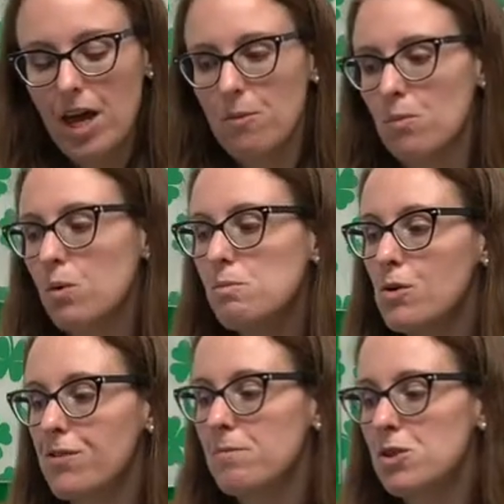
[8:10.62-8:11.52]
we'll
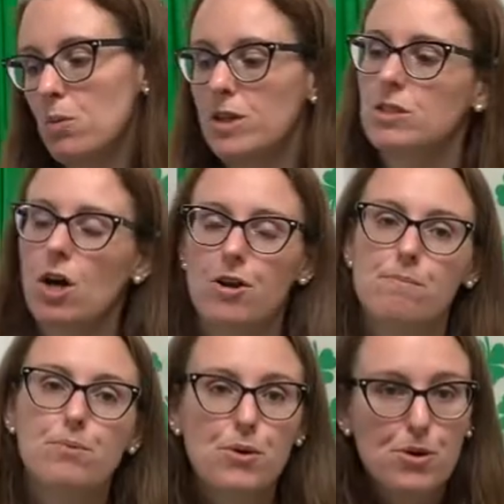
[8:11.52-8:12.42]
move them to what's called a
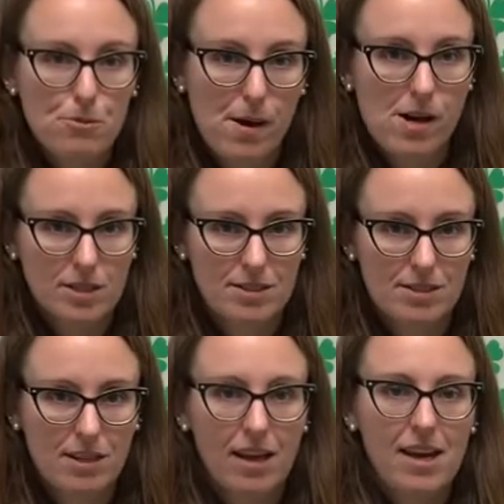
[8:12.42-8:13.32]
brooder box.
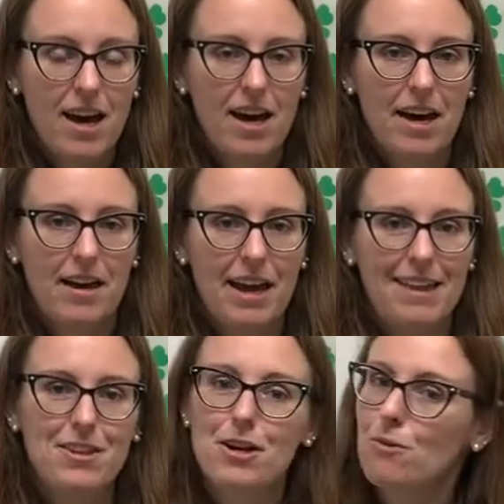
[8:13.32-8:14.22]

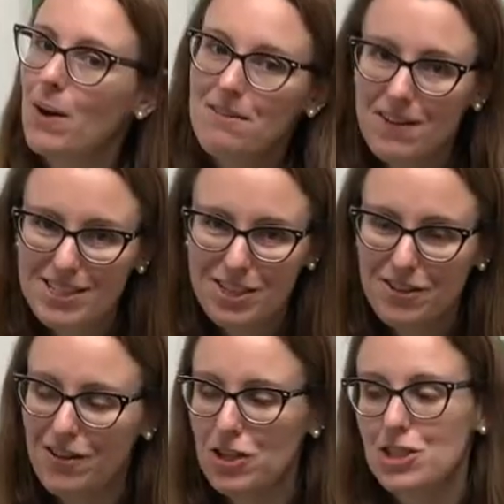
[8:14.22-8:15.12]
And there are way fancier
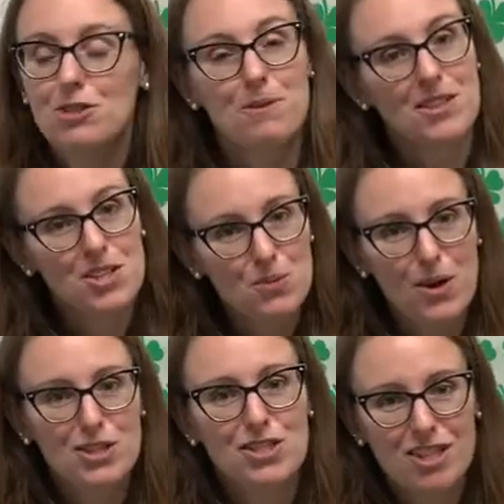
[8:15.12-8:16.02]
versions, but this
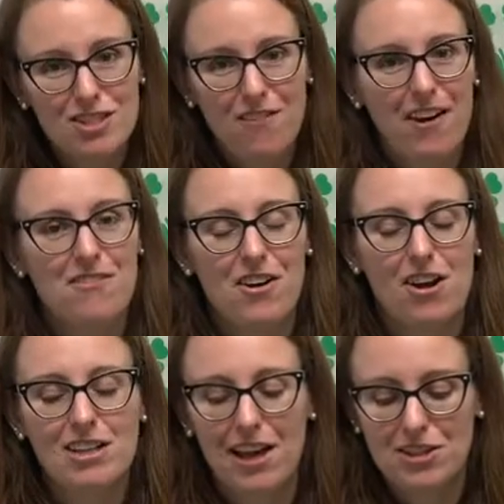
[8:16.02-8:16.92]
works just fine for
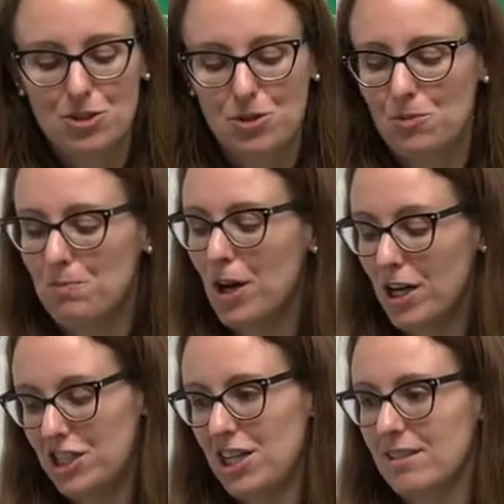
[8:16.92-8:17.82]
our classroom
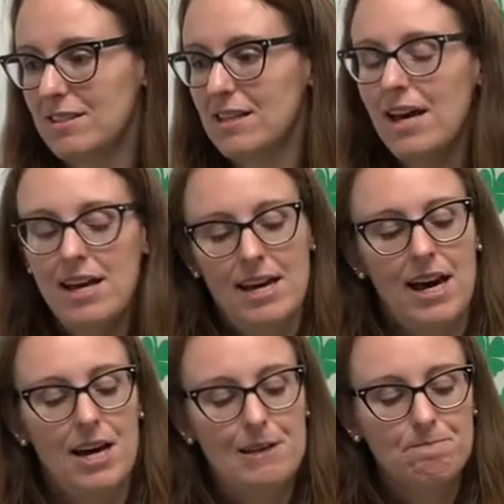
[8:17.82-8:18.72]
projects.
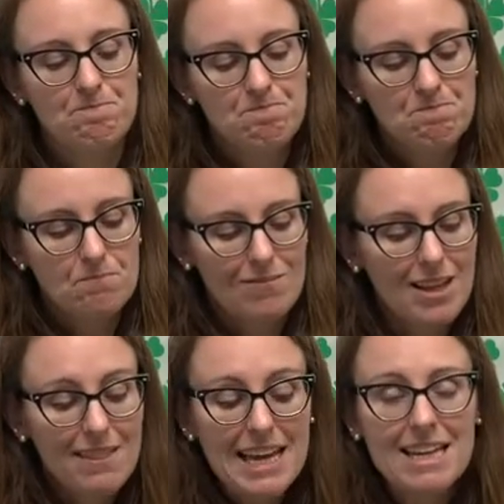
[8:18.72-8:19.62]

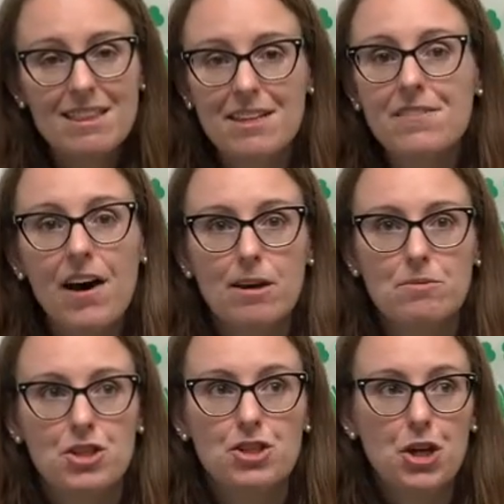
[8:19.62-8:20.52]
They can live up
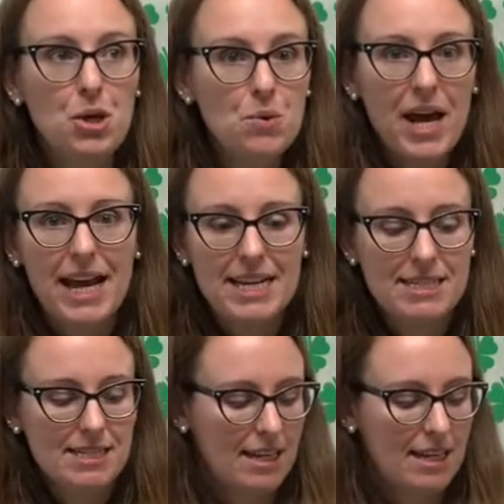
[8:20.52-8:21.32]
to 2 days